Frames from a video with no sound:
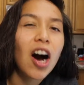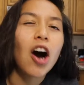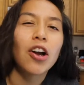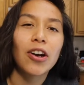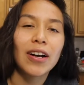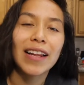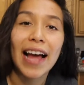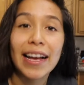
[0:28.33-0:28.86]
on
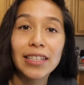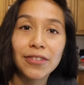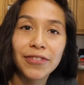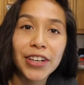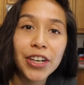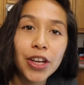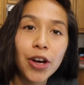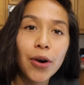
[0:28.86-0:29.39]
our last
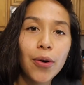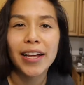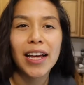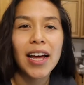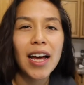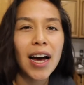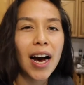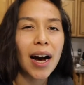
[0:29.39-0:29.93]
video
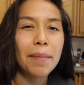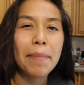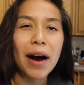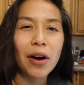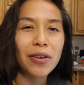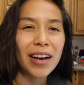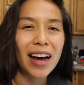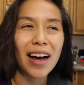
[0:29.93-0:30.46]

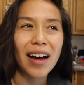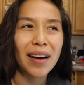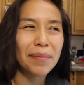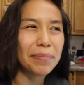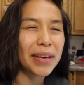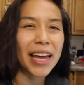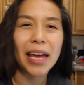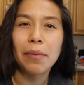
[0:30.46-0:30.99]
about not
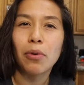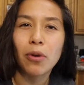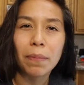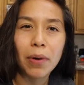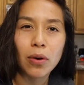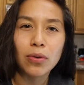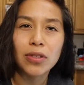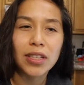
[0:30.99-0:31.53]
being able to
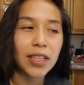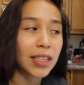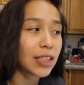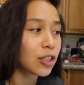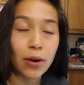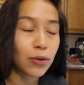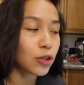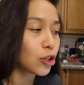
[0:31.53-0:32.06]
post it.
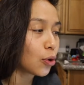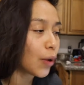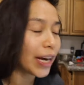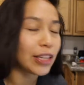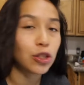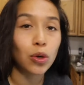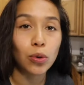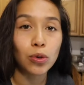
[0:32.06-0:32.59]
So I
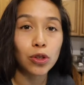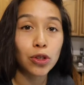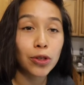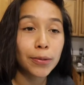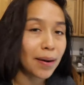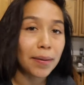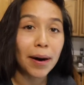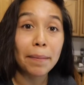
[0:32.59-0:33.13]
told her
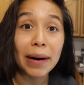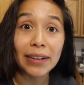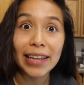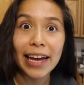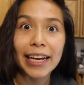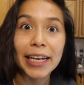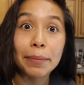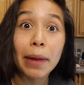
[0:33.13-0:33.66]
about
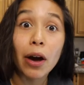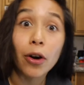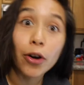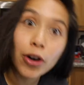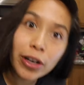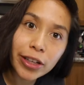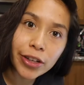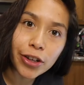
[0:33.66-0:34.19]
that email
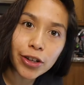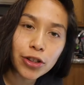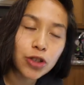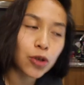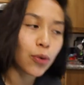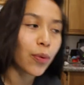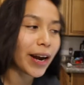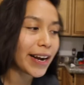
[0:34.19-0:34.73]
earlier.
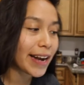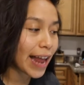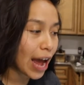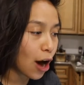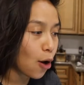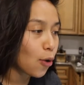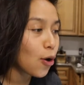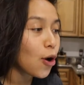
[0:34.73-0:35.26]
So right
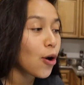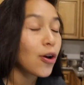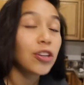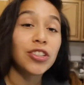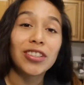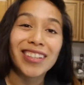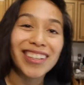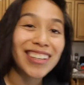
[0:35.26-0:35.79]
now
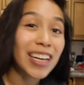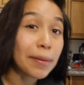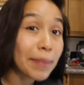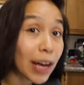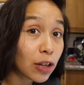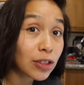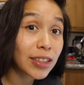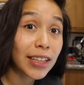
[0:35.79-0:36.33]
she's gonna come
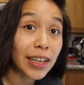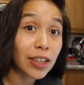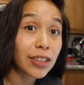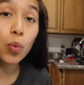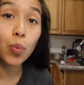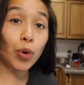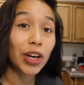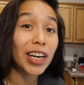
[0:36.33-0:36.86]
downstairs.
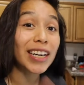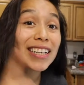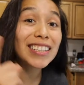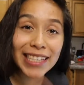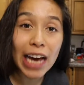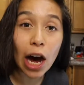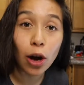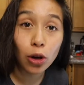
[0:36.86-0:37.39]
We're gonna
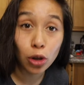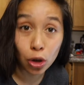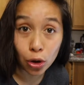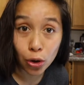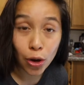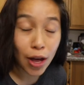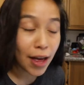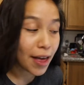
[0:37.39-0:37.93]
tell
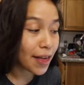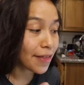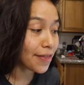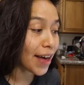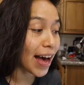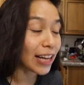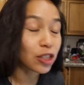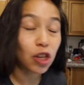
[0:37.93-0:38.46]
her
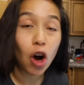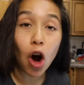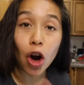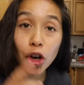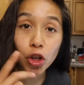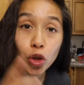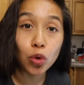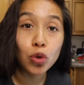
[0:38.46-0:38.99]
that our
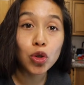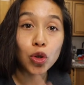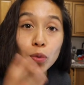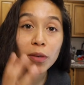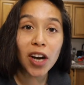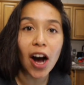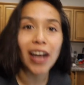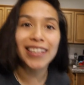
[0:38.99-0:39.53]

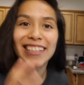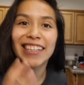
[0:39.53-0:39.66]
YouTube got